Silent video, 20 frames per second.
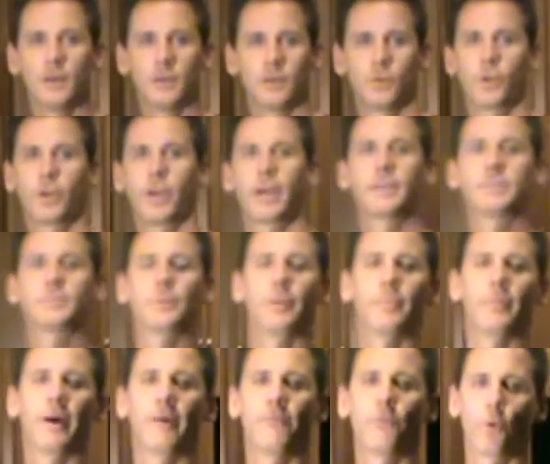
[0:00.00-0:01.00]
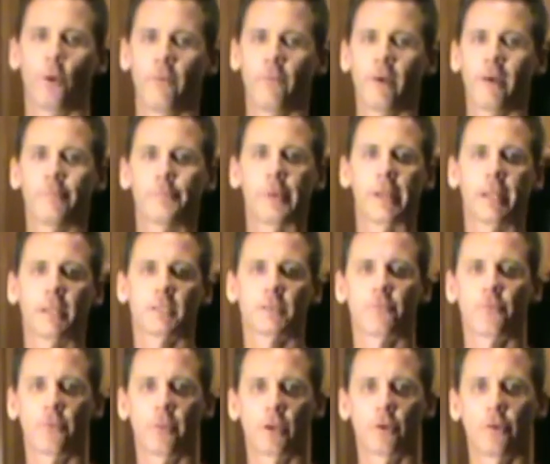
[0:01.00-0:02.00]
Okay, it's been about 45 minutes
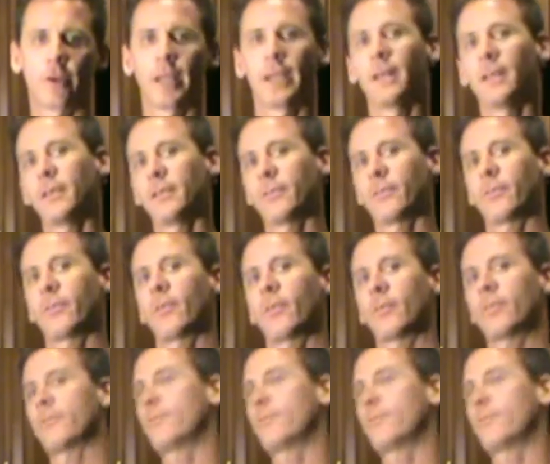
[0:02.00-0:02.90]
for the granita the